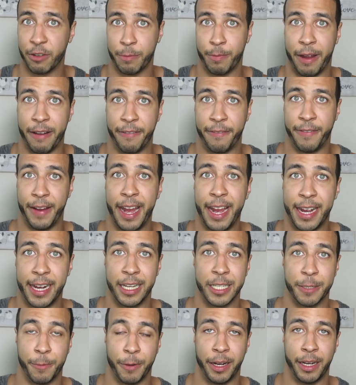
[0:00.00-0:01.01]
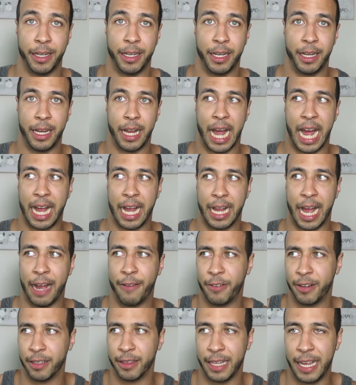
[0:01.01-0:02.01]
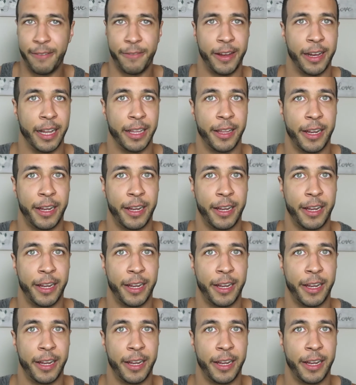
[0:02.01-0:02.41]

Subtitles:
with my fans, but have a living?